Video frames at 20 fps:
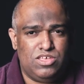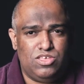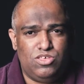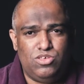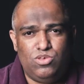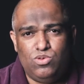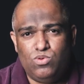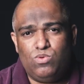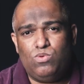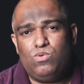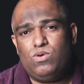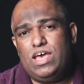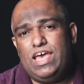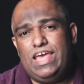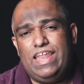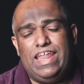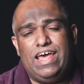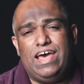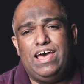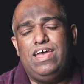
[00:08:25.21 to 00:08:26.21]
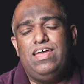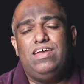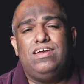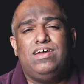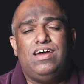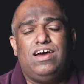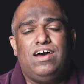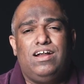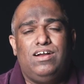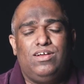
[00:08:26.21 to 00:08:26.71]
You and I
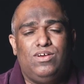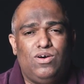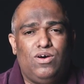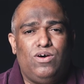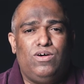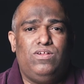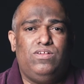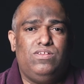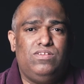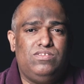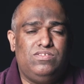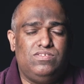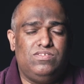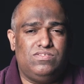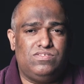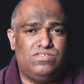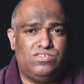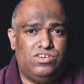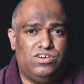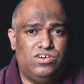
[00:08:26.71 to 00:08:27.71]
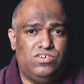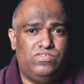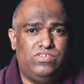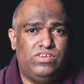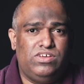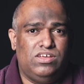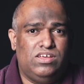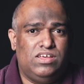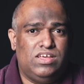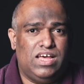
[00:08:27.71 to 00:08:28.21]
are called to serve
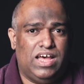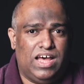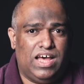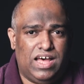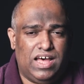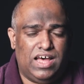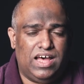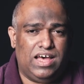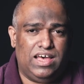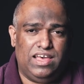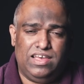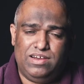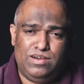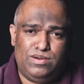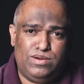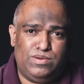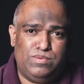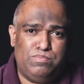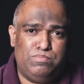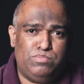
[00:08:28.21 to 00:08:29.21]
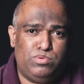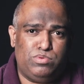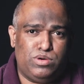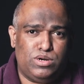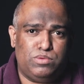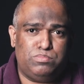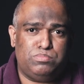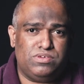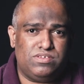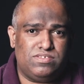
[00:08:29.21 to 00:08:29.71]
a higher
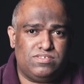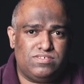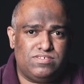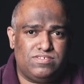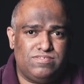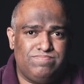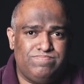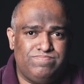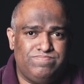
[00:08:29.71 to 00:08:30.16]
purpose.